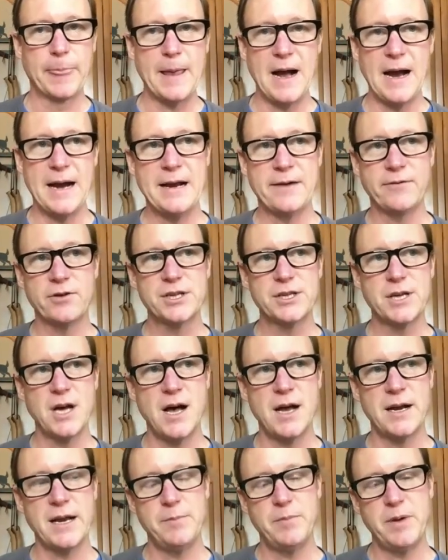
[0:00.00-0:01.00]
I never saw
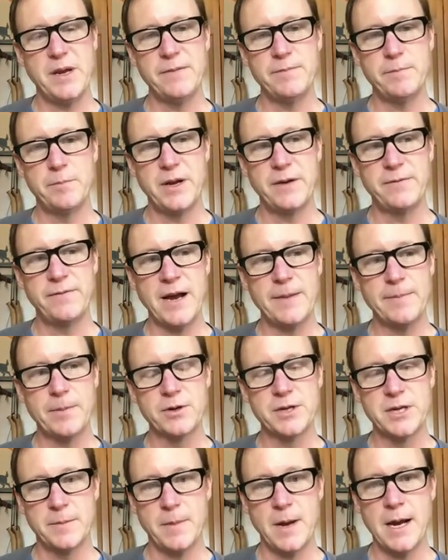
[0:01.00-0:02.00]
any pit vipers
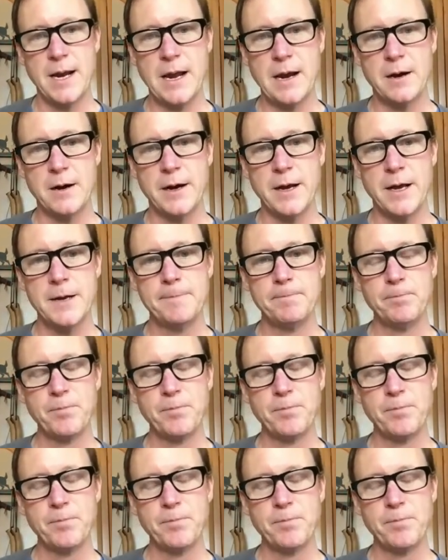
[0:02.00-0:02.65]
in my area,